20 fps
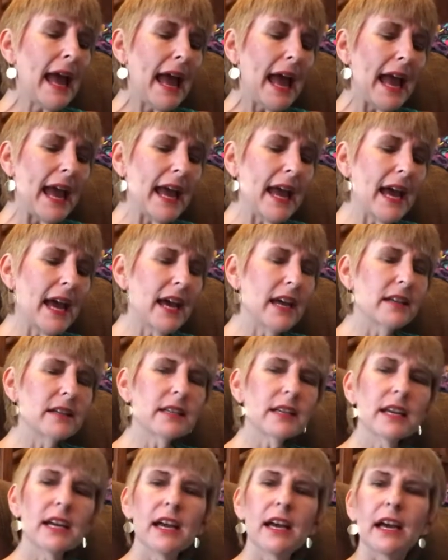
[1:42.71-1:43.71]

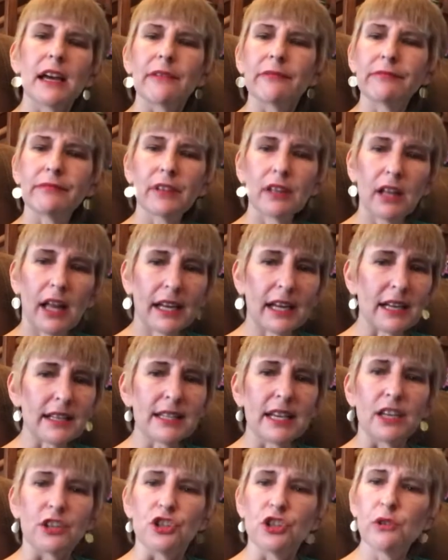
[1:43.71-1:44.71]
And like I
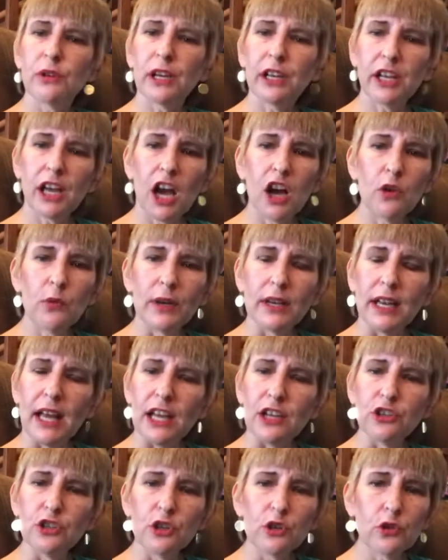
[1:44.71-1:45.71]
said, you can go and,
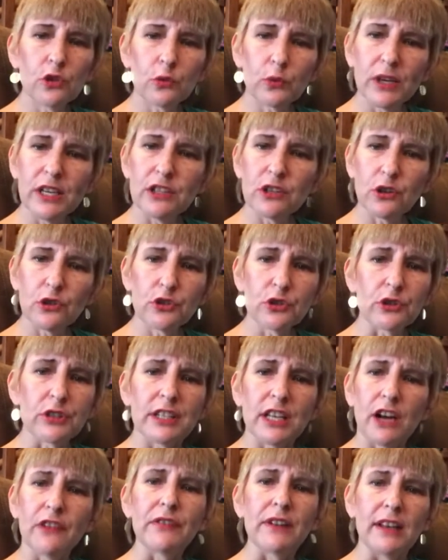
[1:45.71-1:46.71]
and do the research
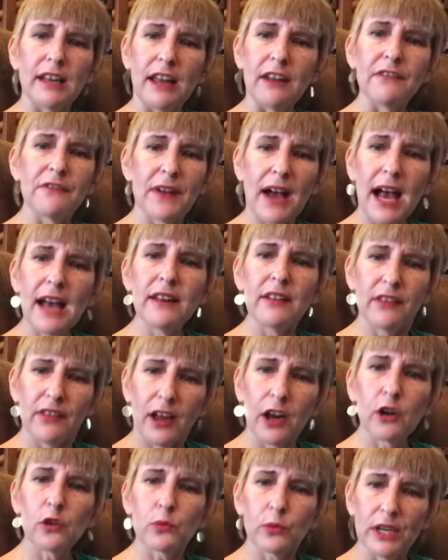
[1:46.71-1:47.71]
yourself and, and find
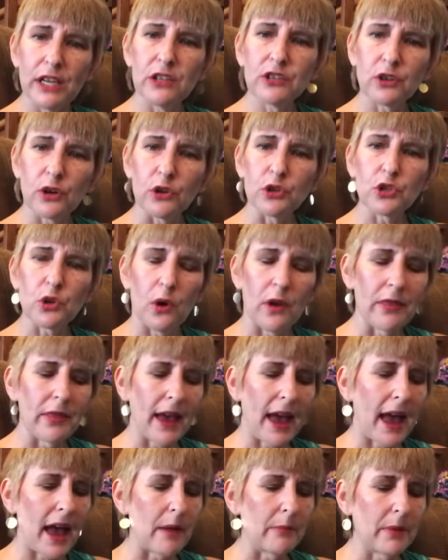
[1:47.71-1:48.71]
their research on
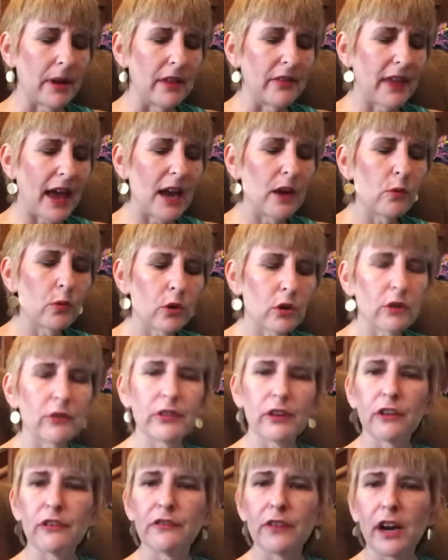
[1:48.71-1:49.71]
that. But they were,
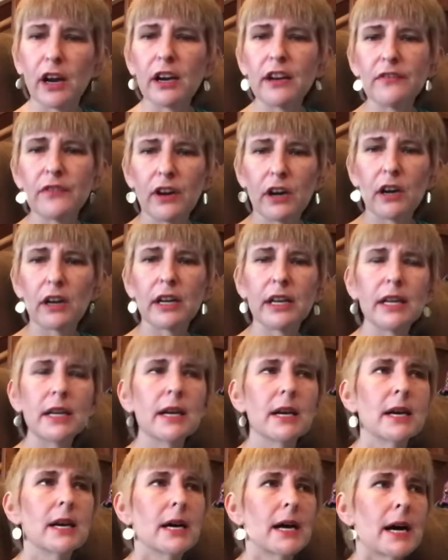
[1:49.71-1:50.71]
they're very, very,
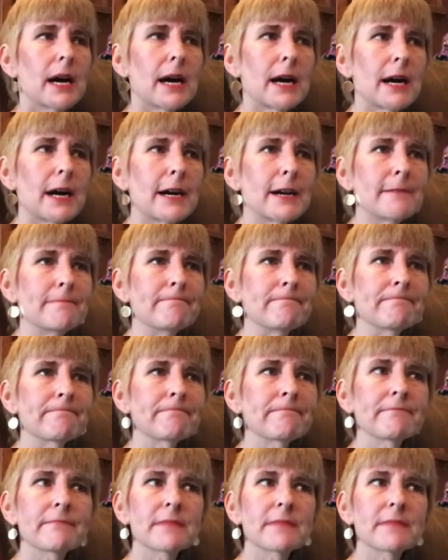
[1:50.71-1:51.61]
um,